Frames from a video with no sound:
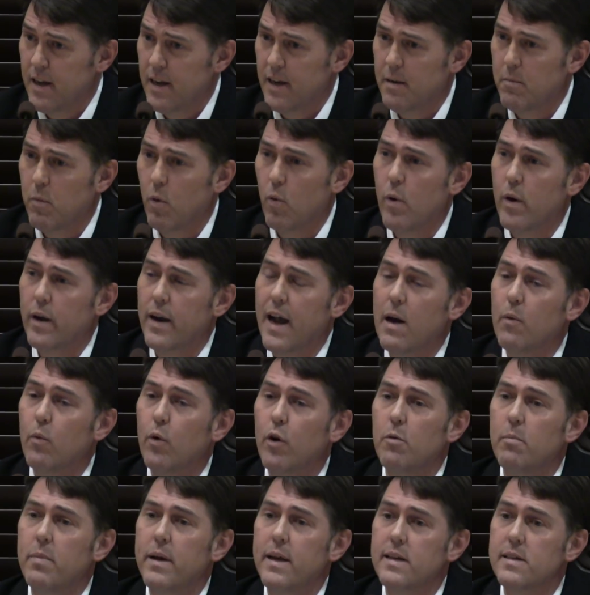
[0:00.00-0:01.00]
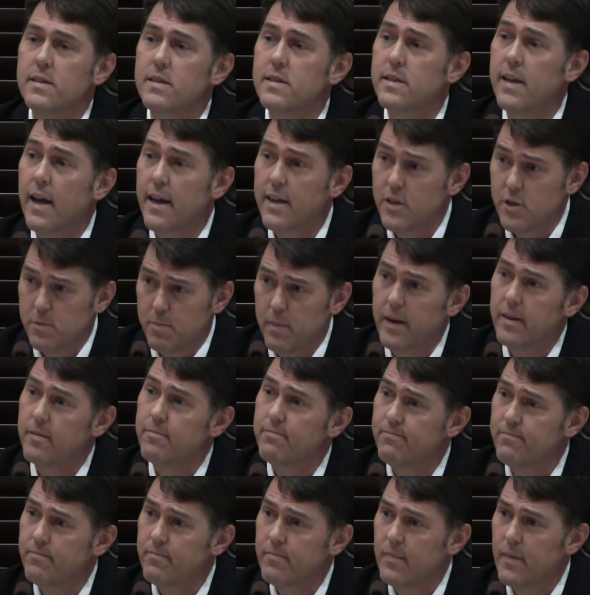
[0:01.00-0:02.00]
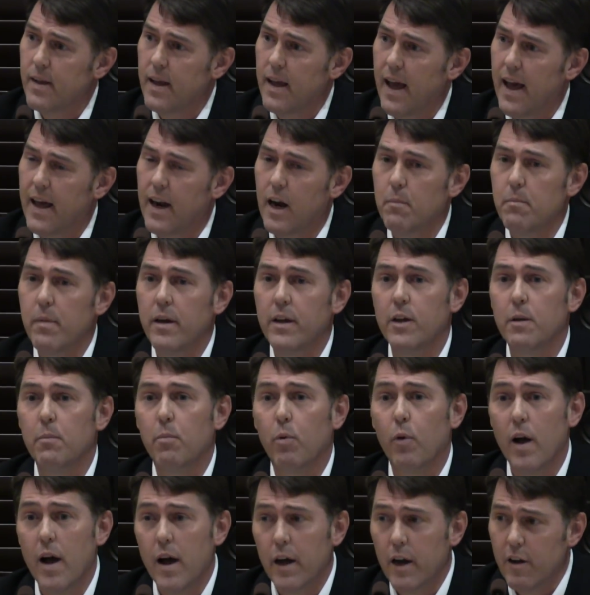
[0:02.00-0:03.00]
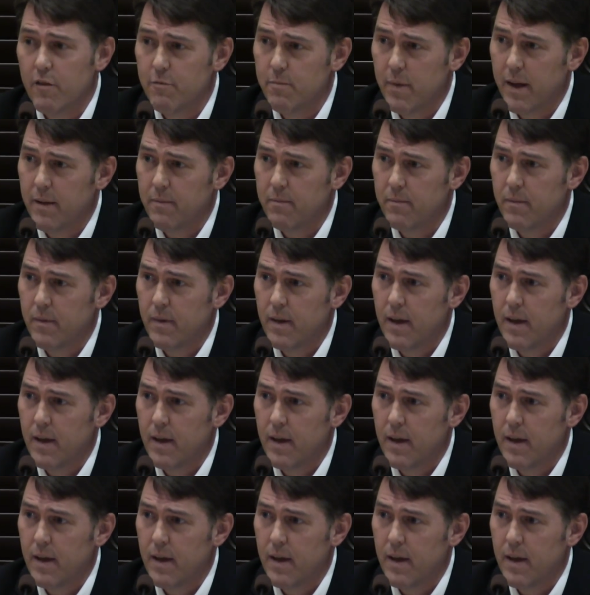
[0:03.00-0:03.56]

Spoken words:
Number one, I will be a statesman, and I'll make you proud of me,